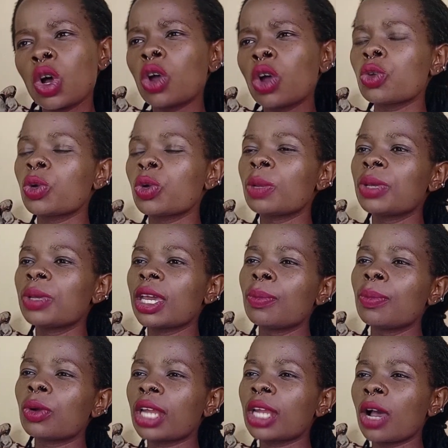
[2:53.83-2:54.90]
you will be able
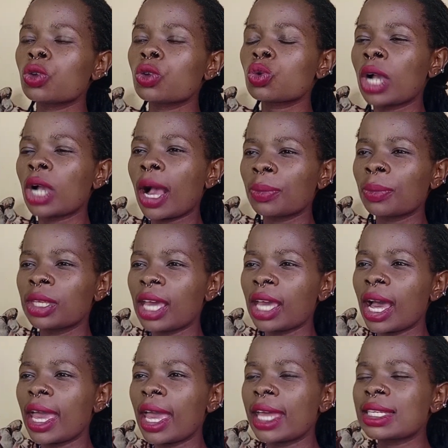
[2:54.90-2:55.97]
now to come here
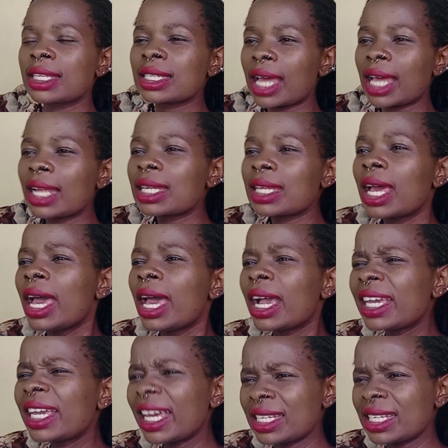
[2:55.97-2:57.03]
and start
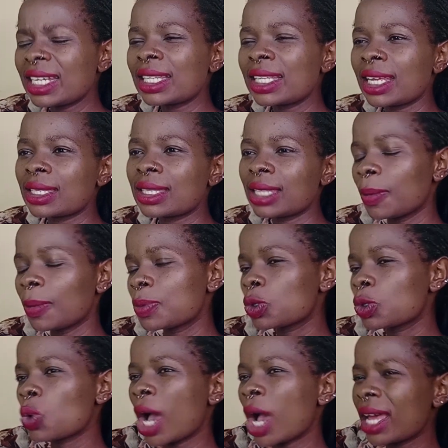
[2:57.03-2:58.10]
getting the steps to
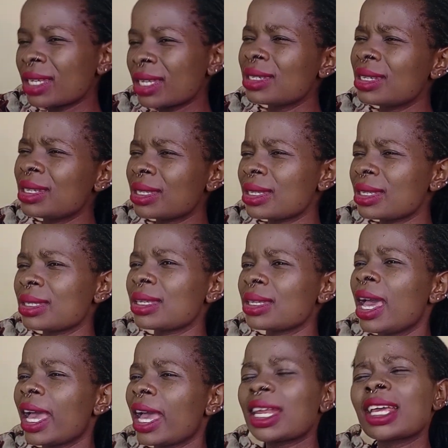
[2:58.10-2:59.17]
hunt DCs.
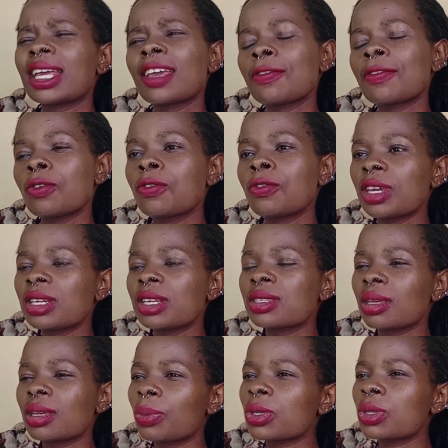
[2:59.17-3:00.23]
And I gave you very
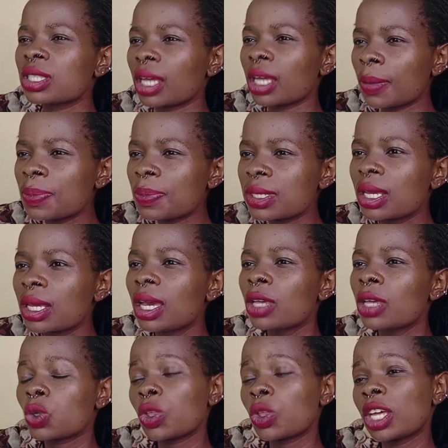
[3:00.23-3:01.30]
simple steps so
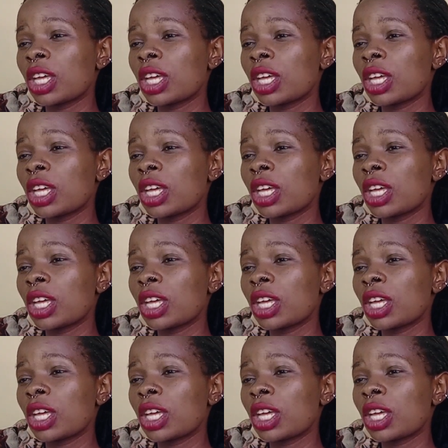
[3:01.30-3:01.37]
that